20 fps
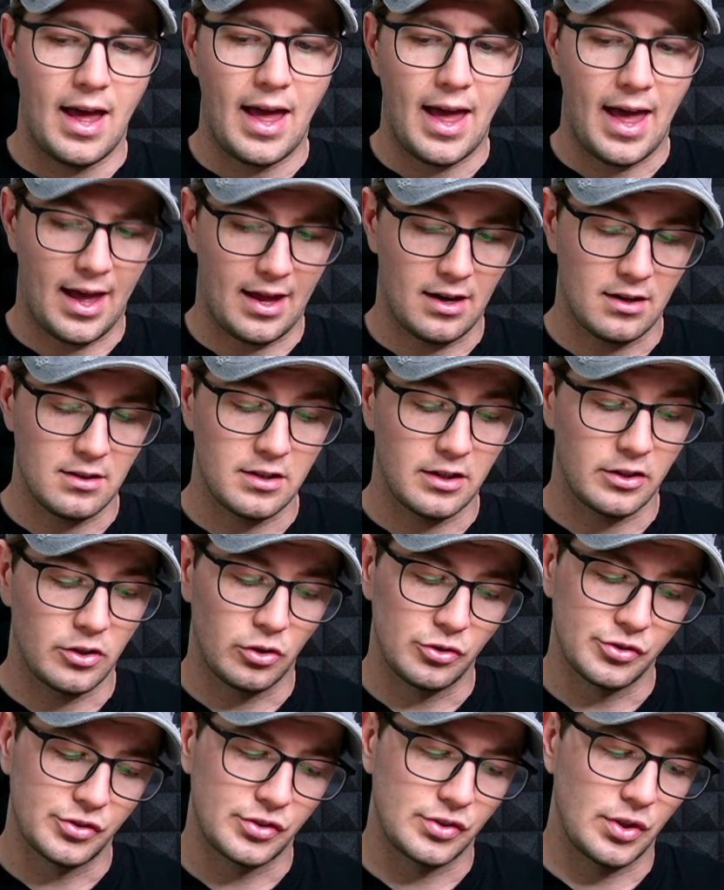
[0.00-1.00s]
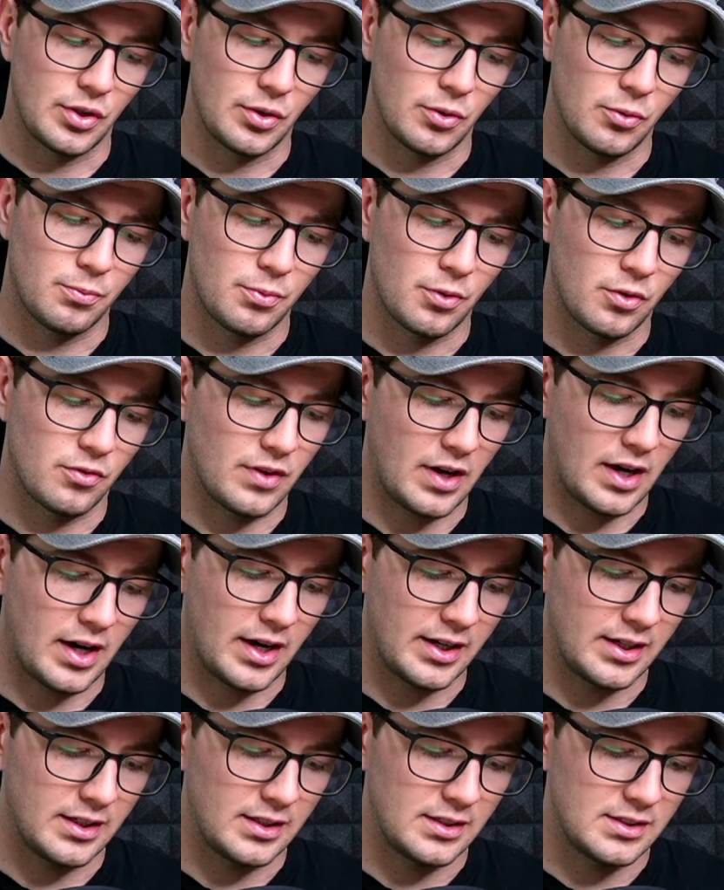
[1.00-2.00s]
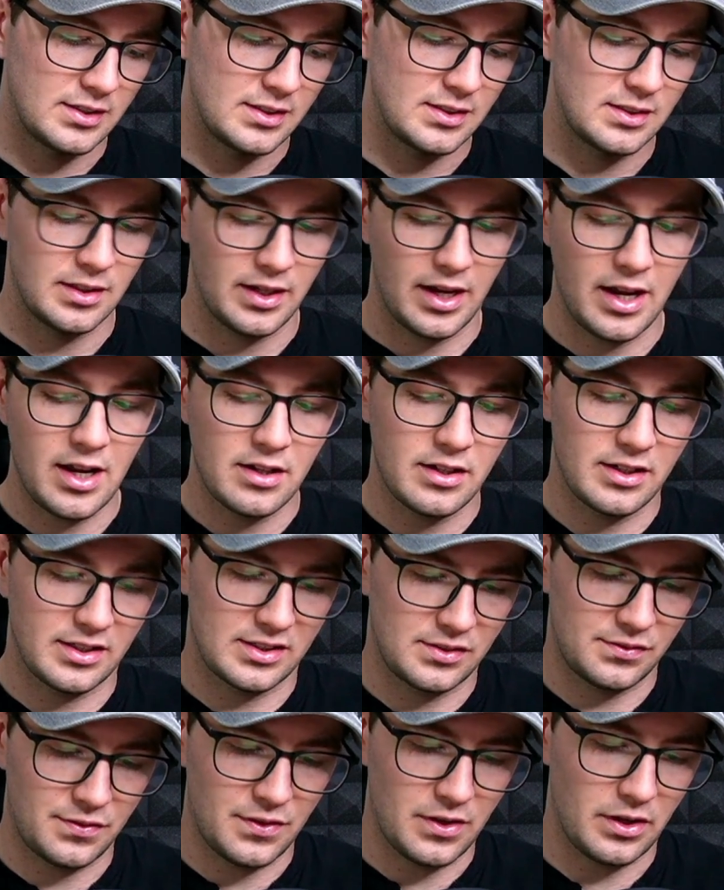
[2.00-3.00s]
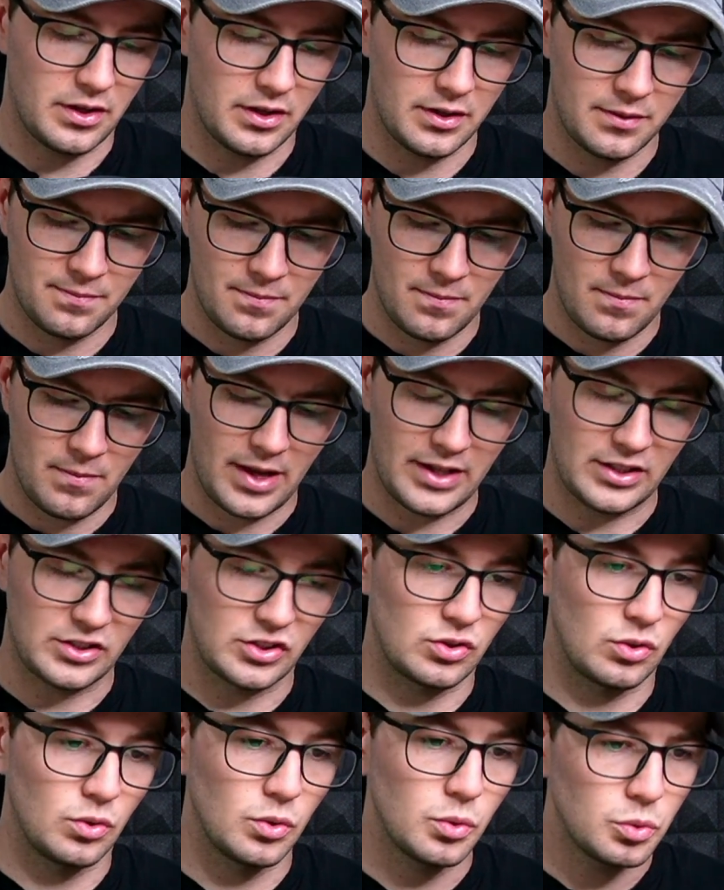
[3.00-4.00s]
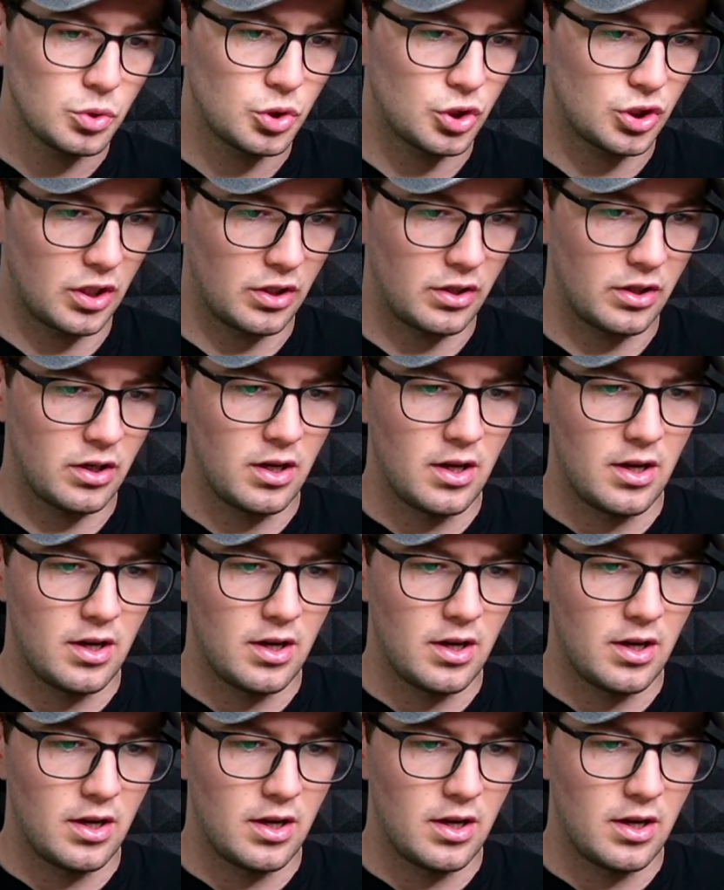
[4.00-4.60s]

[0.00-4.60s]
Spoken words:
and it also provides, in this theory, a solution